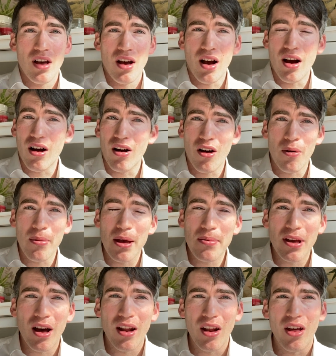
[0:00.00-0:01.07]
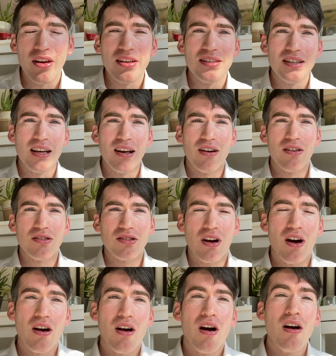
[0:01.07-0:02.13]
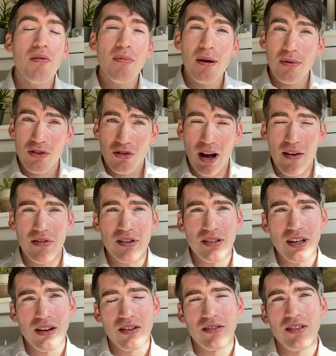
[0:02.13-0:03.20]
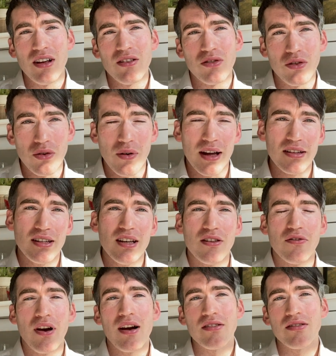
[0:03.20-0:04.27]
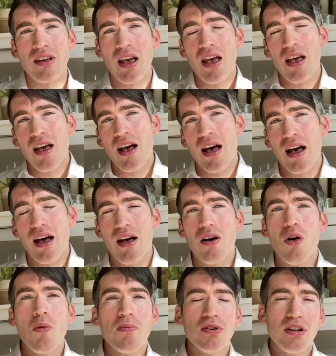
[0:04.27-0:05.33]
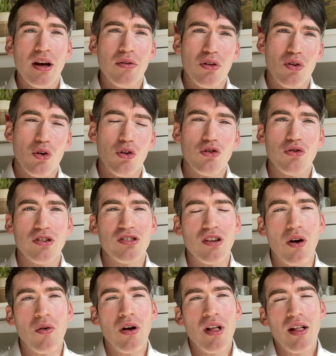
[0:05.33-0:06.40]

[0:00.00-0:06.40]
or maybe online dealers, or maybe traveling dealers who do antiques fairs up and down the country. So